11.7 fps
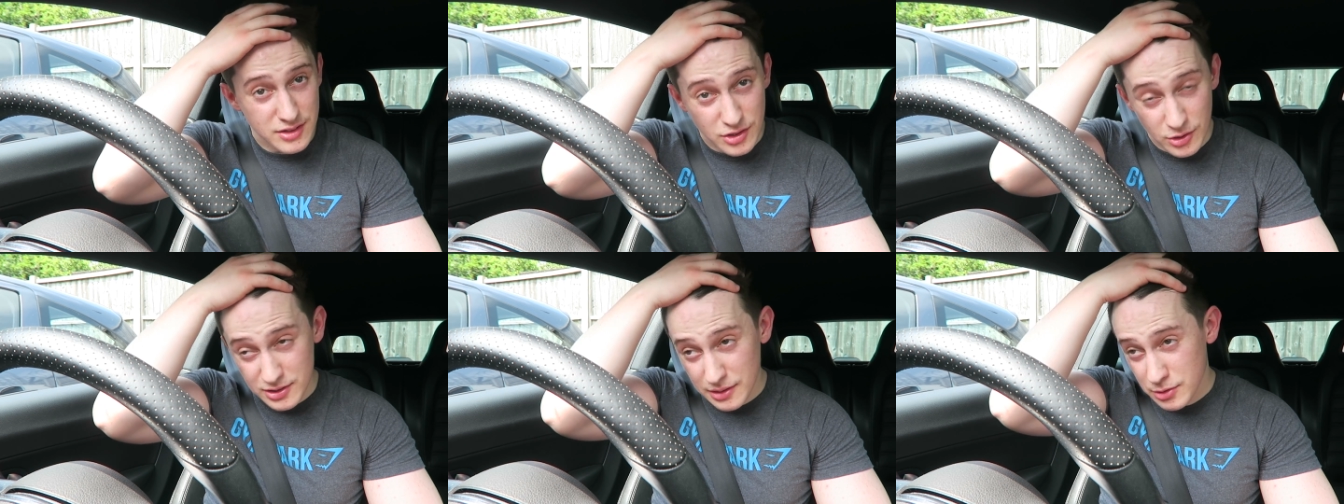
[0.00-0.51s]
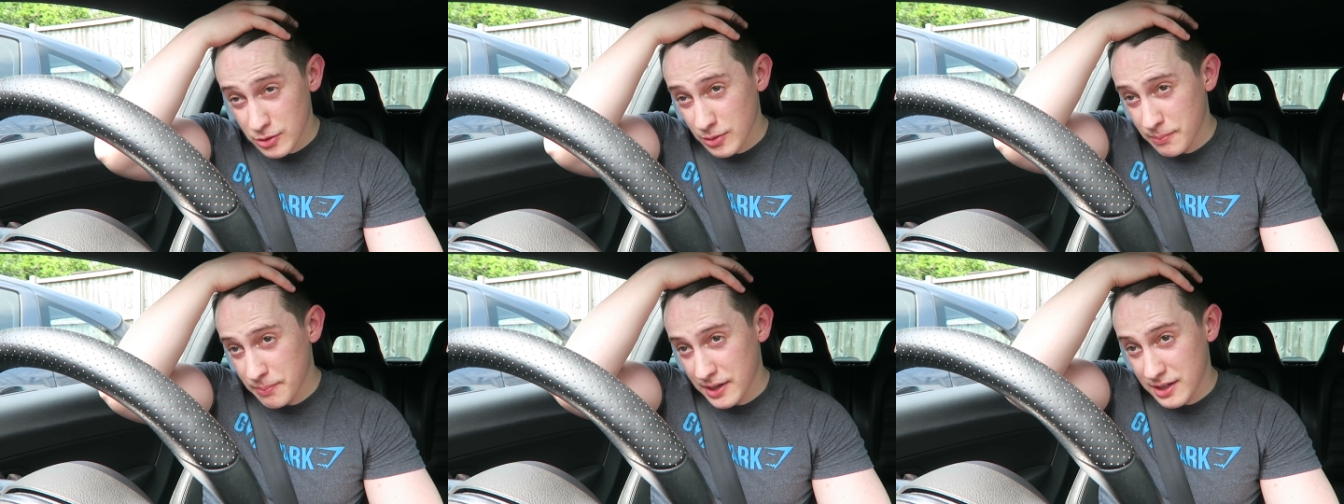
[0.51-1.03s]
So it's
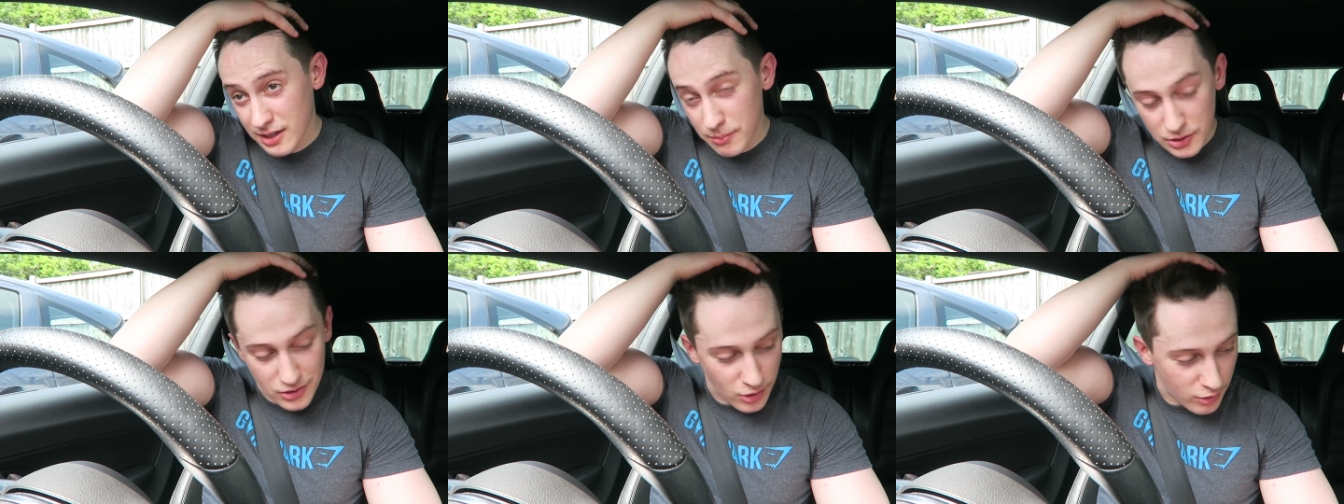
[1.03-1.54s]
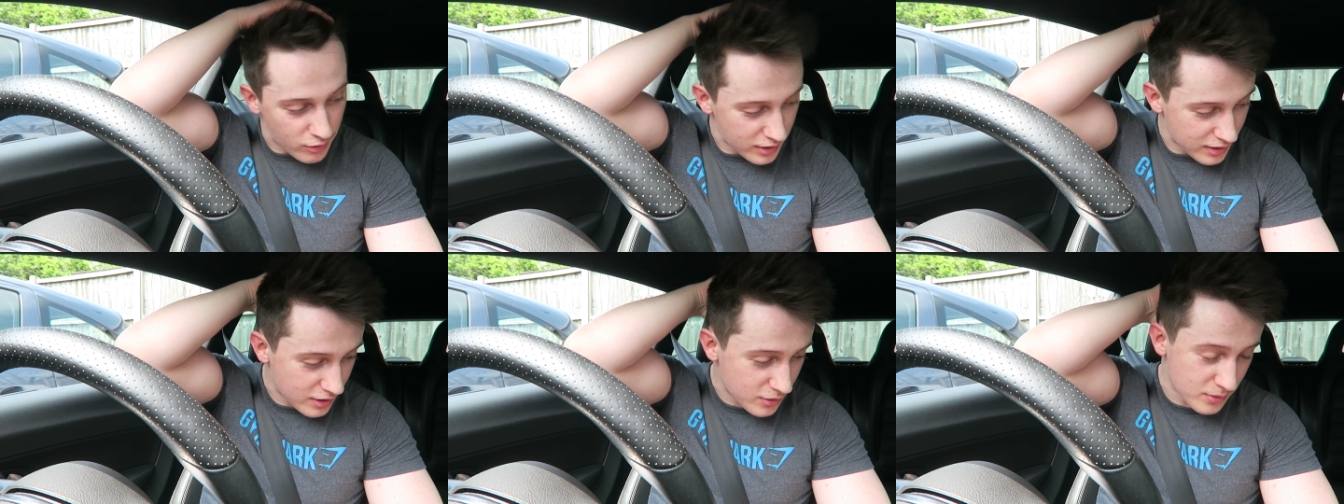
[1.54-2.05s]
absolutely baking in my car
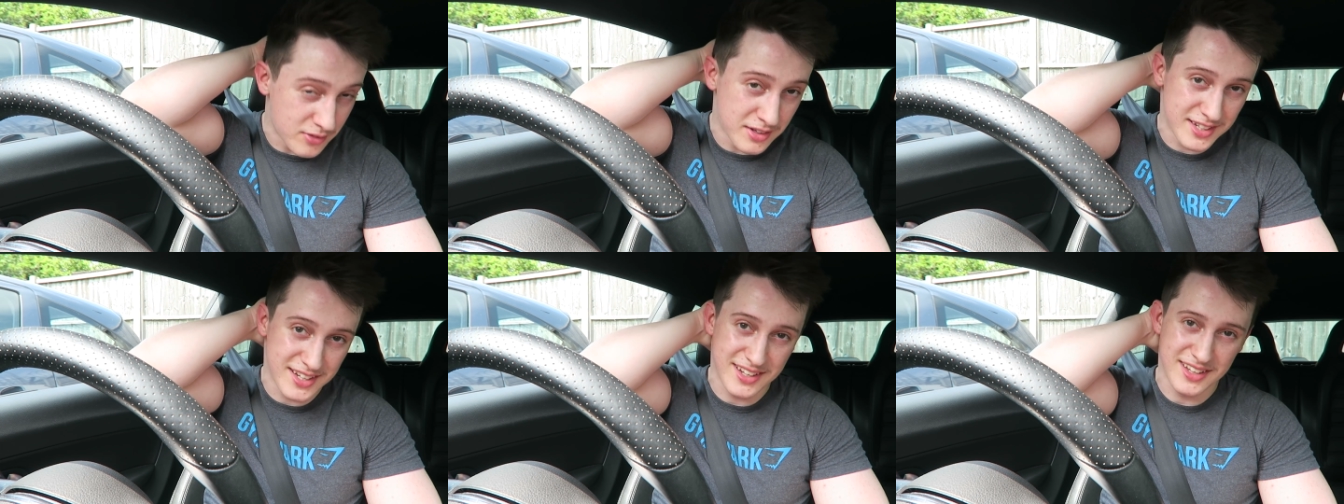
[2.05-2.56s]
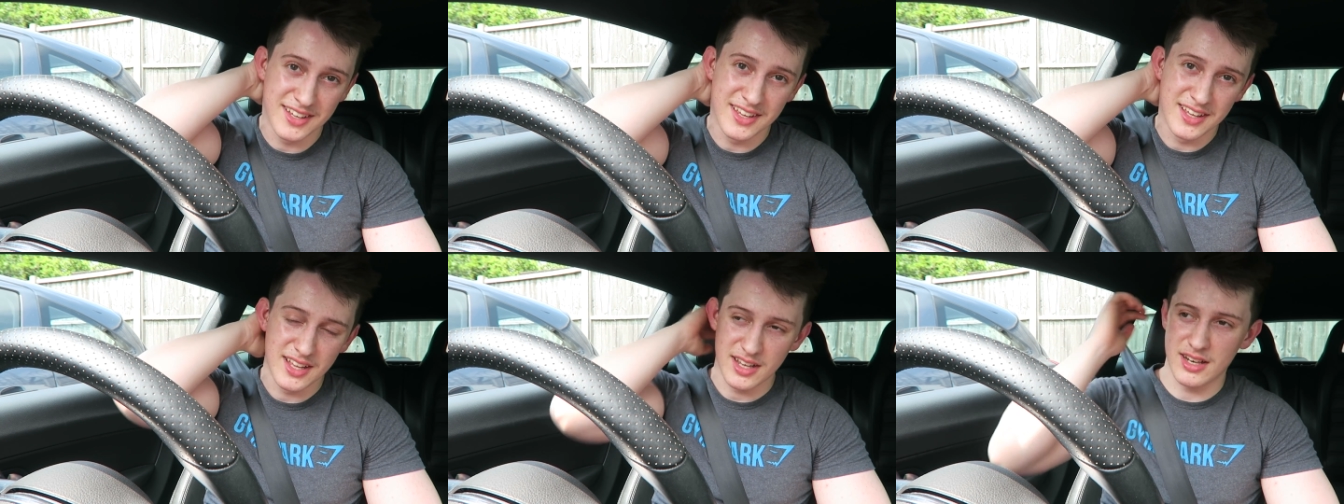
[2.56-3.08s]
right now with this
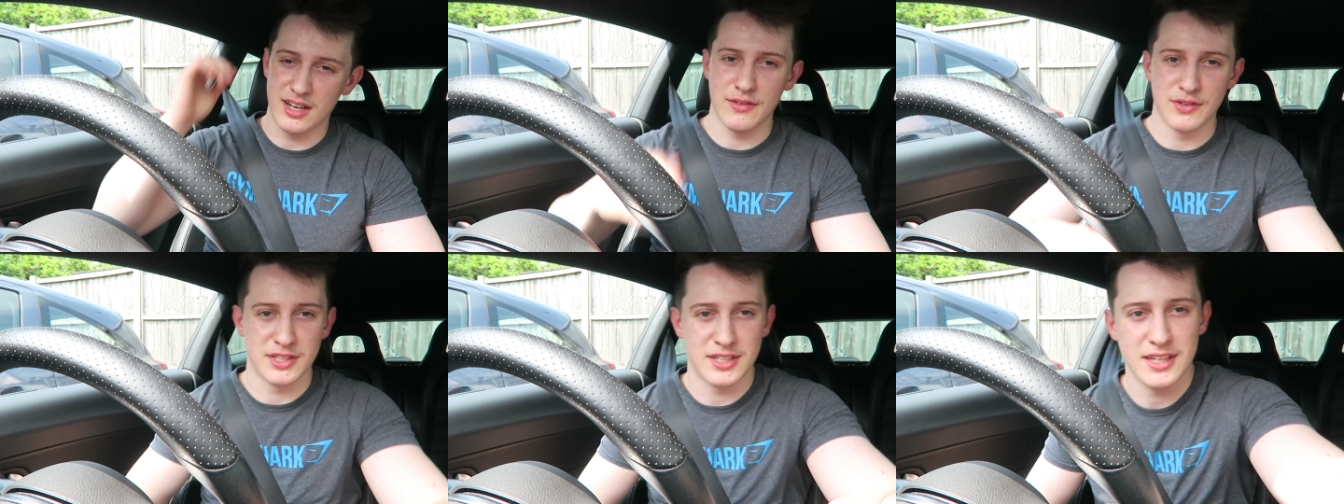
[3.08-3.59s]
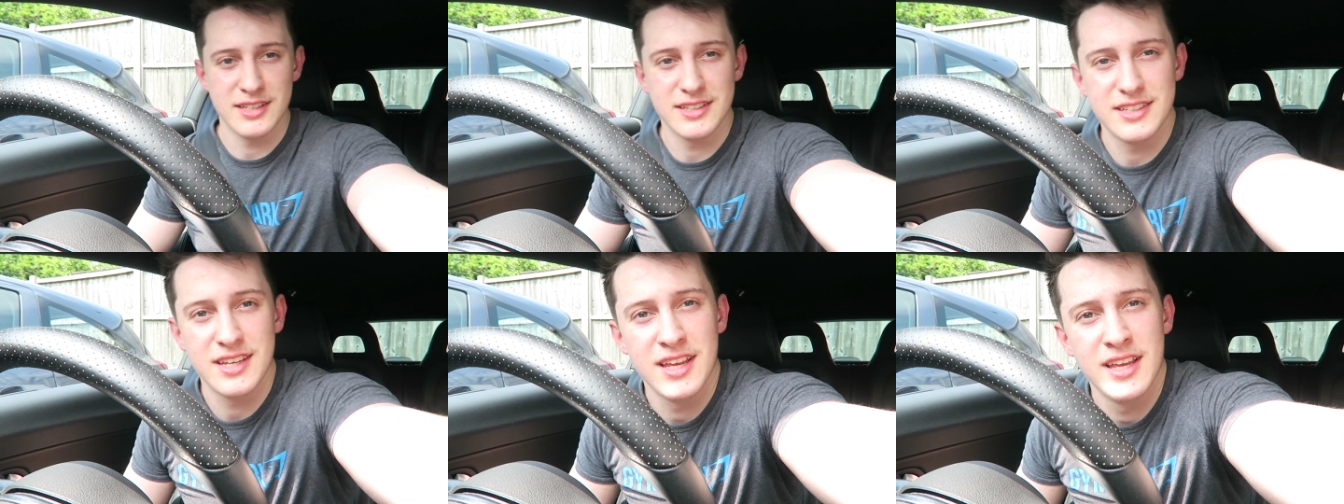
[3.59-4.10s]
leather
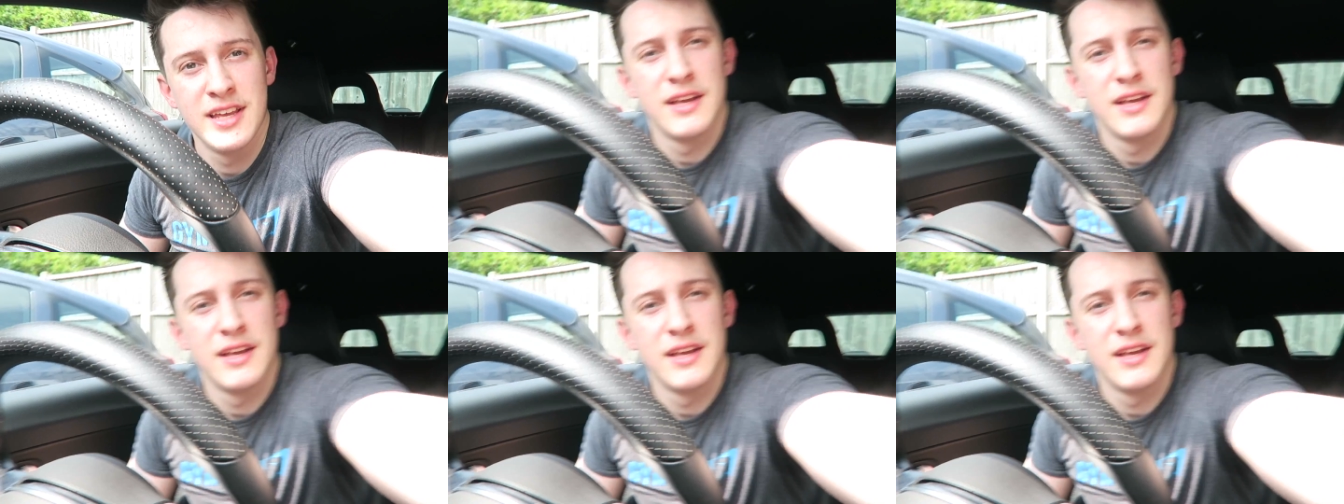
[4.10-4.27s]
seats.